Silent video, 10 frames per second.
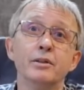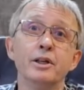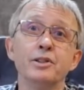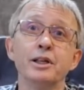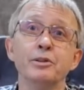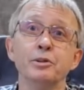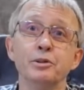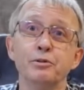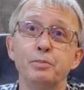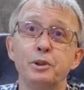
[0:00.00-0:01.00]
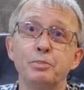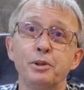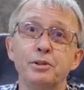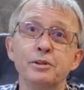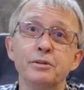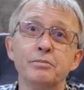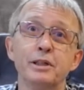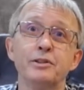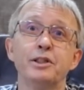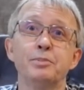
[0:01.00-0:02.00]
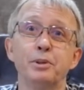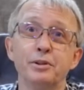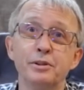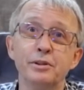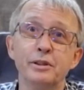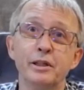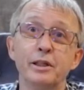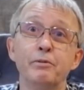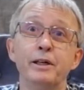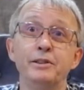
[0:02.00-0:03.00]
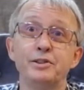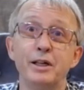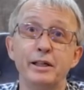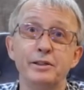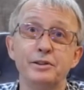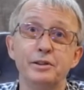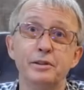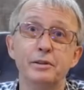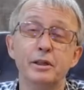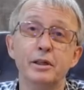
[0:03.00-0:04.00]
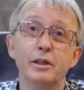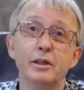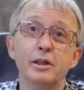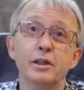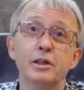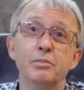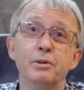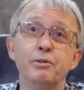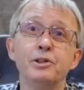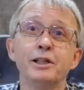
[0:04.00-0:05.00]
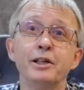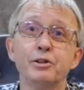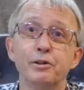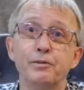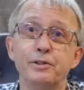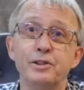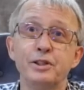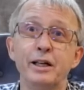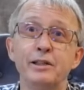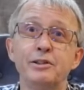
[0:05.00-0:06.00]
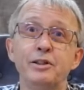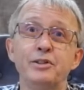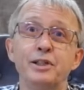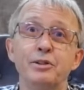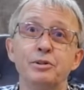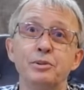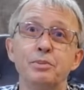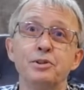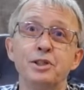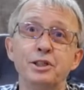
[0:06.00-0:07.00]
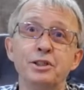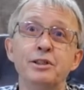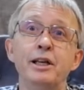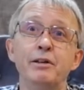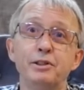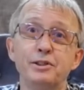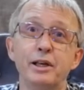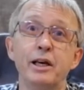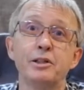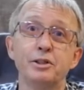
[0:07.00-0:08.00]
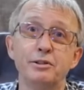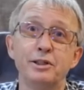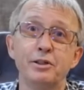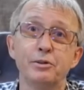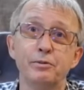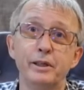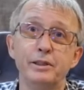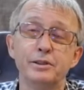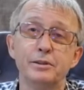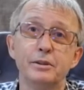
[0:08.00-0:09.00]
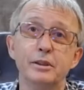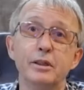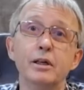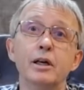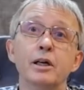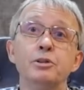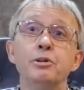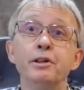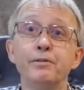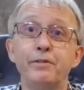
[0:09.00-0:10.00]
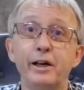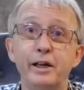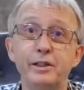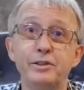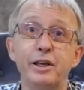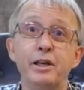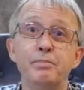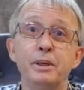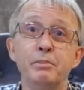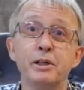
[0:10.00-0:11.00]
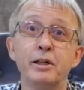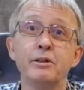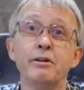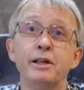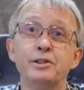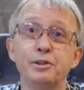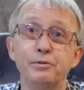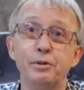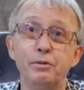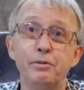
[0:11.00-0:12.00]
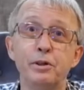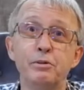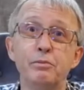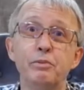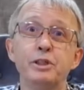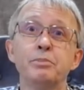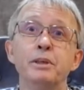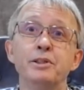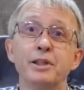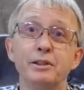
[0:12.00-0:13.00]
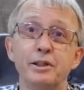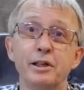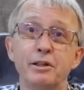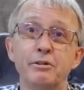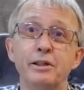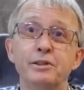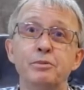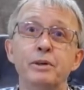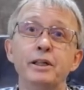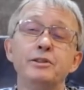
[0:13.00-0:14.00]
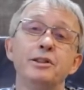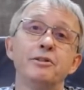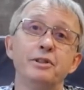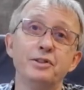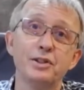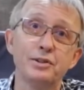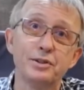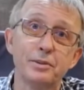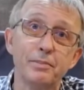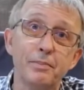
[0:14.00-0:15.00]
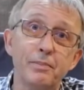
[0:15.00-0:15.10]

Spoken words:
There is an on-off push button, a test button, and a weight selector. Before takeoff, the selector is set to the position nearest the actual takeoff weight. And during flight, the APM calculates the fuel flow, which means that the calculated weight decreases.